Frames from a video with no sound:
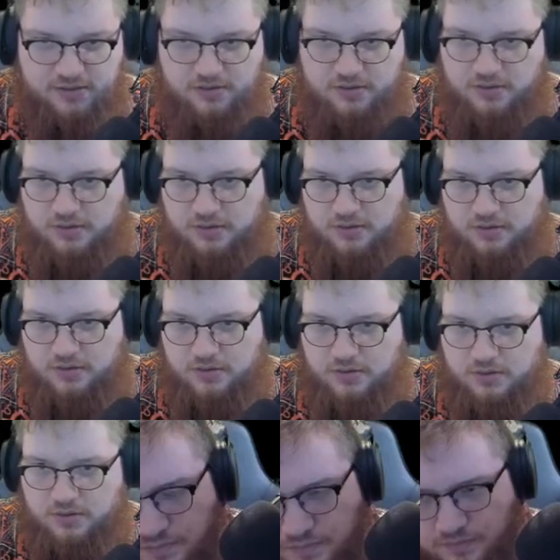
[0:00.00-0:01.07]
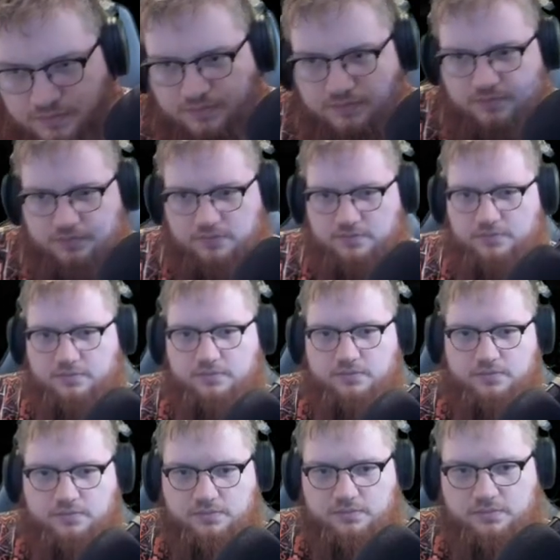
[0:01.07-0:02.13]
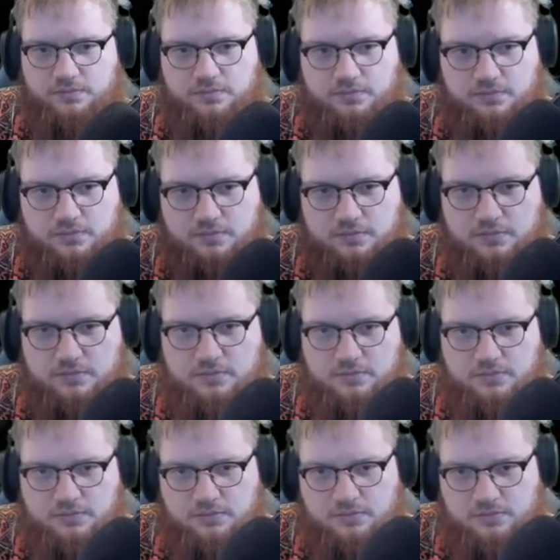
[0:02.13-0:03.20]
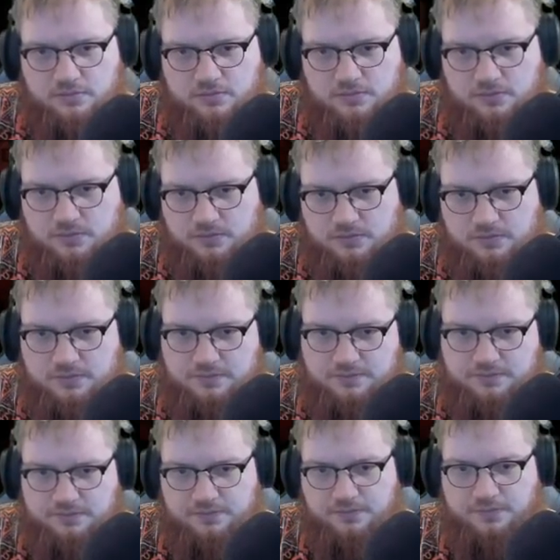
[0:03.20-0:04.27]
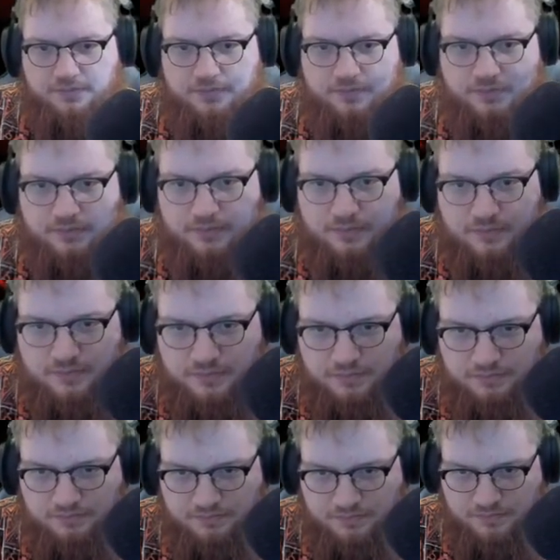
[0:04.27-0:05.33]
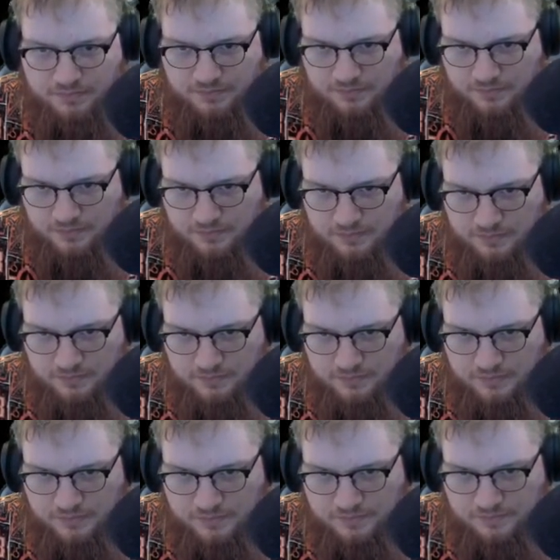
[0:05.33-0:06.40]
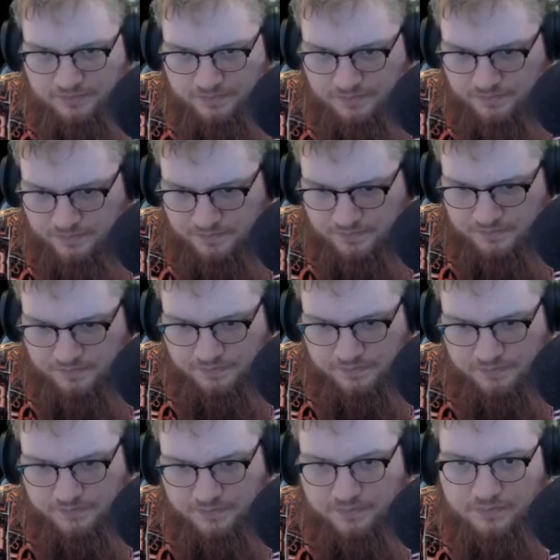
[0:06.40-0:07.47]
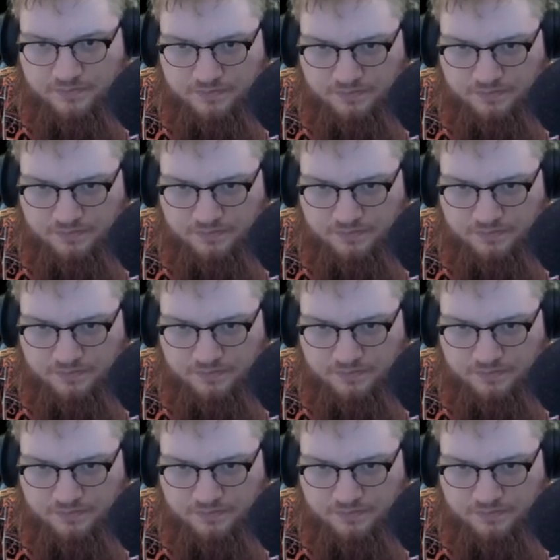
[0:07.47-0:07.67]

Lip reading: (silence)